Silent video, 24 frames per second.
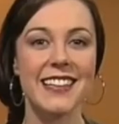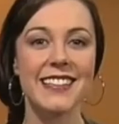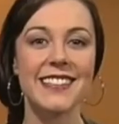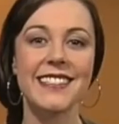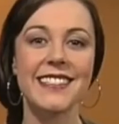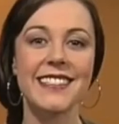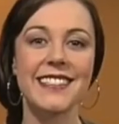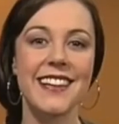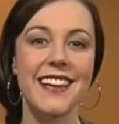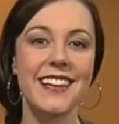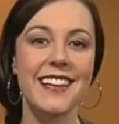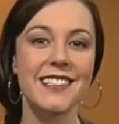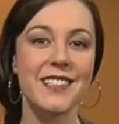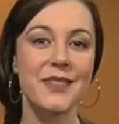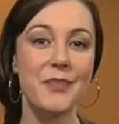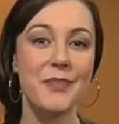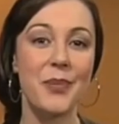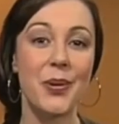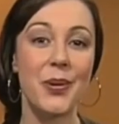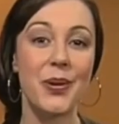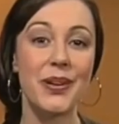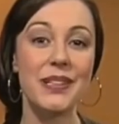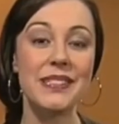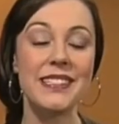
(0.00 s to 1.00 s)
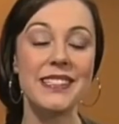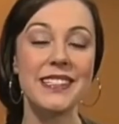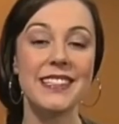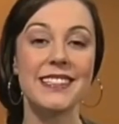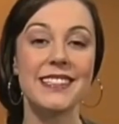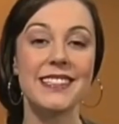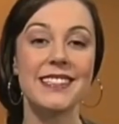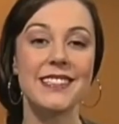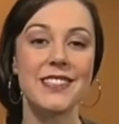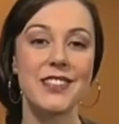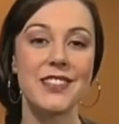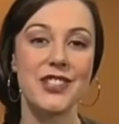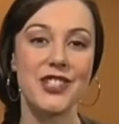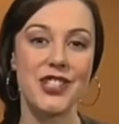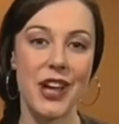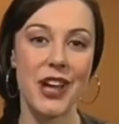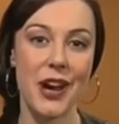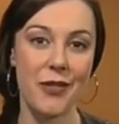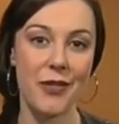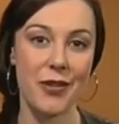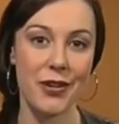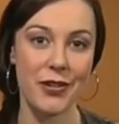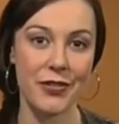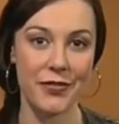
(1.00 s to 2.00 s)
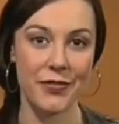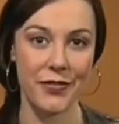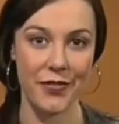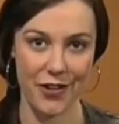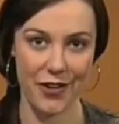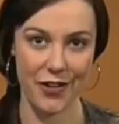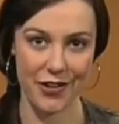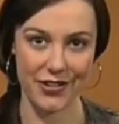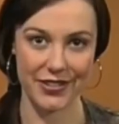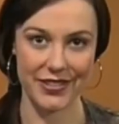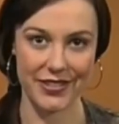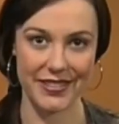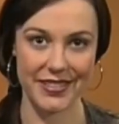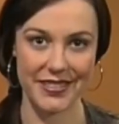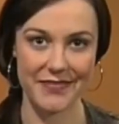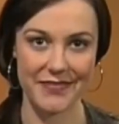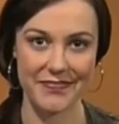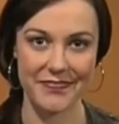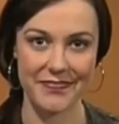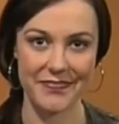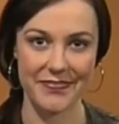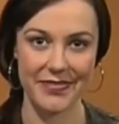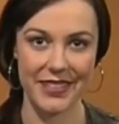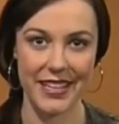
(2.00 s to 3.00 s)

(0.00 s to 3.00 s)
His starting point is the Jarrah forest.